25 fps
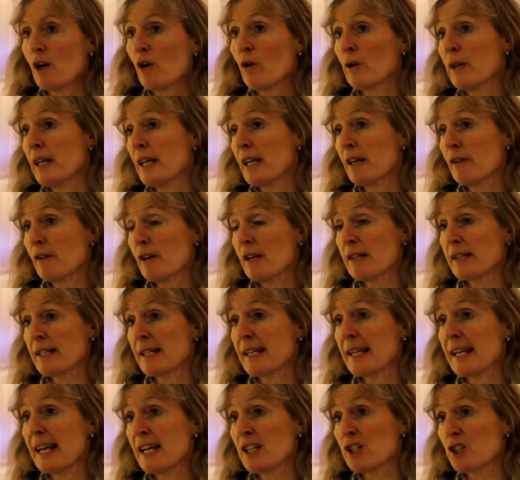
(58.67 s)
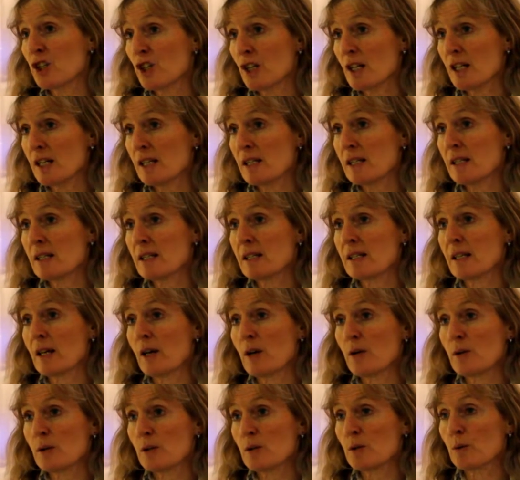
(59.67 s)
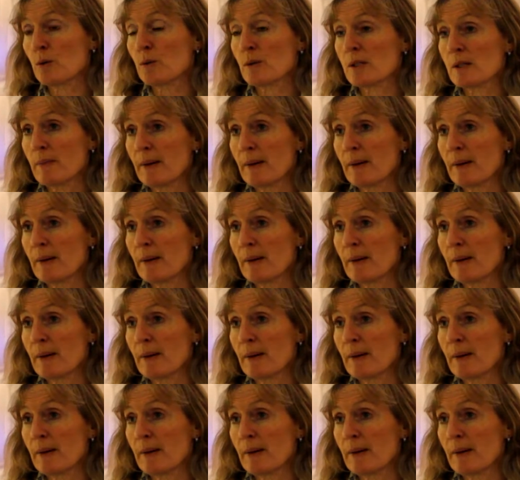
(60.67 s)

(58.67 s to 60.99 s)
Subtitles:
on heroes and legends, so it talks